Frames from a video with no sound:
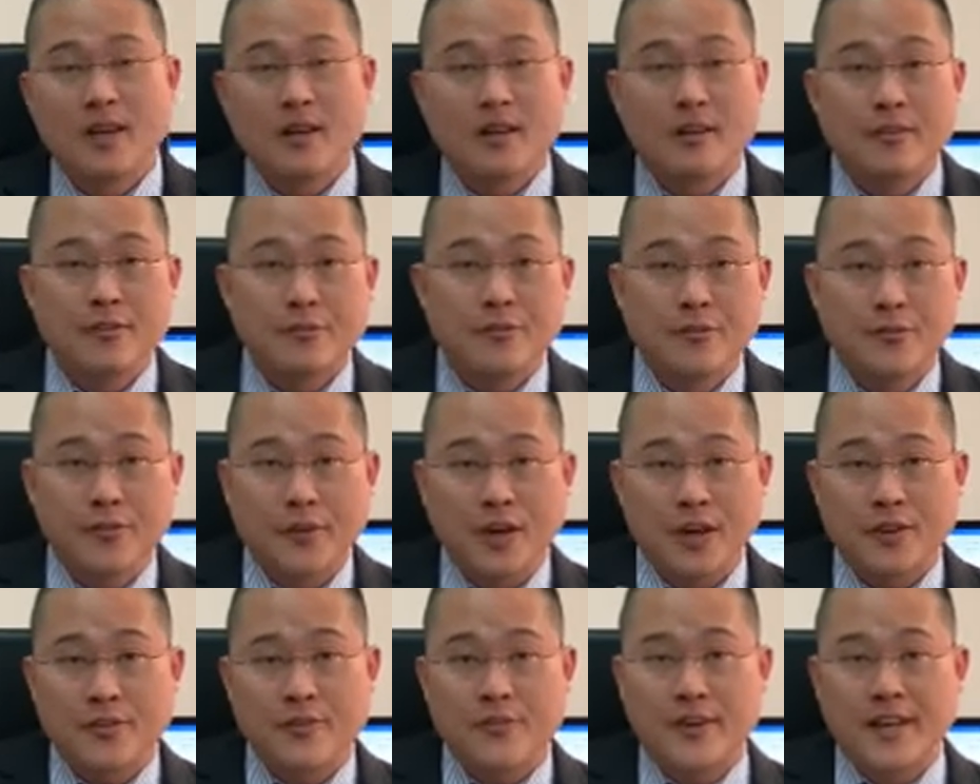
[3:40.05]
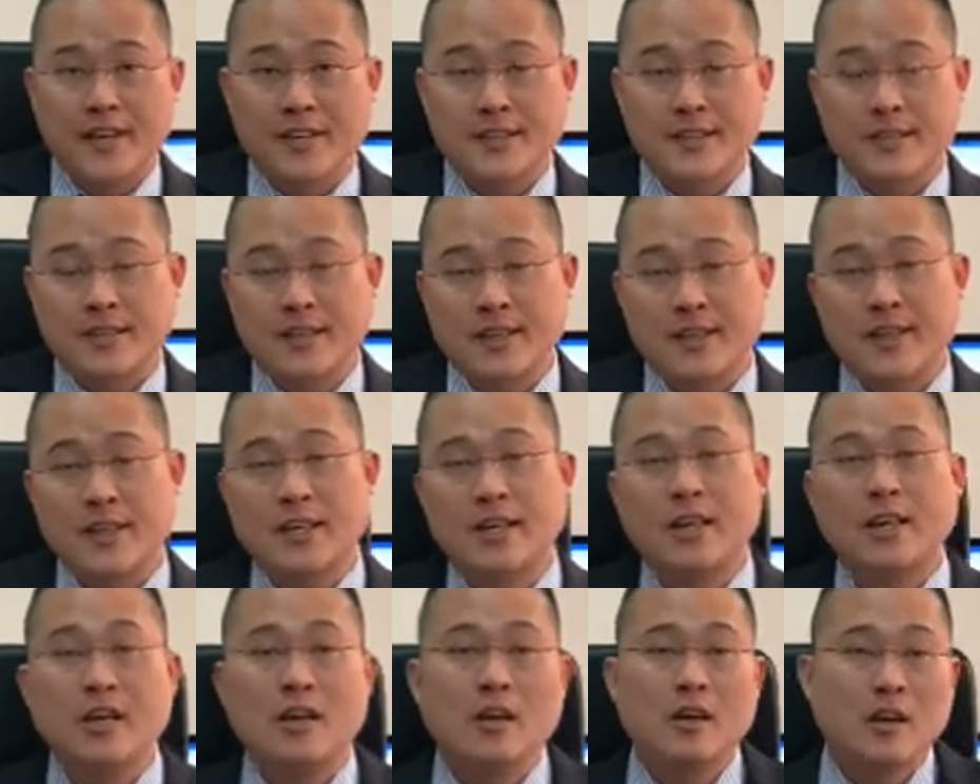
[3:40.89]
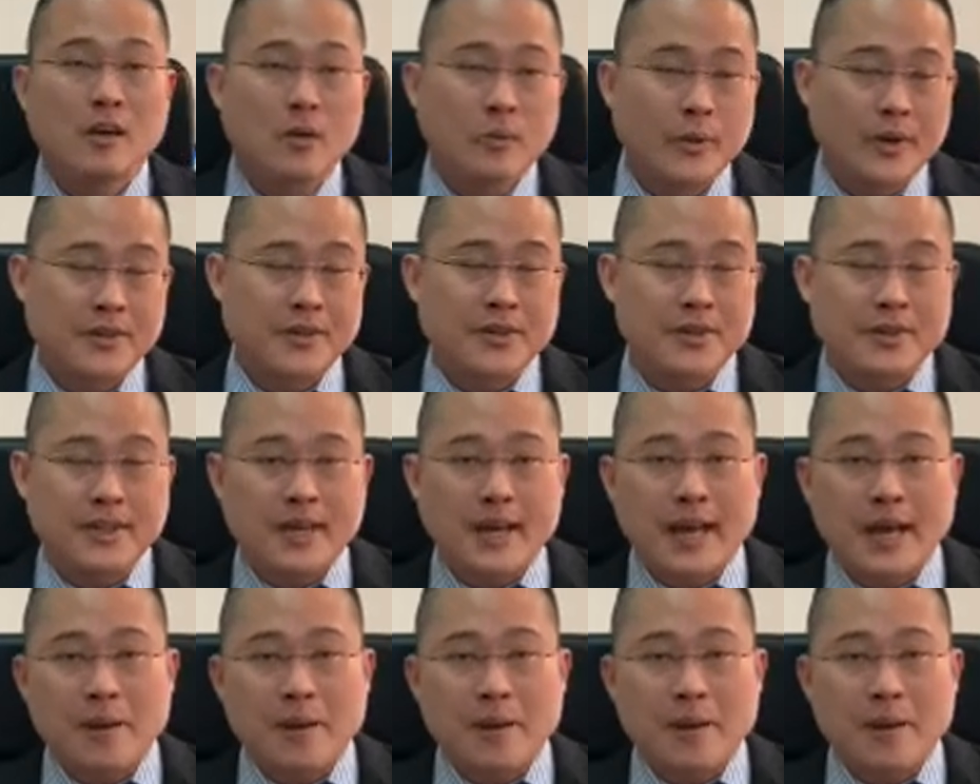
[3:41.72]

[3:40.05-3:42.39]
Fourth factor, whether the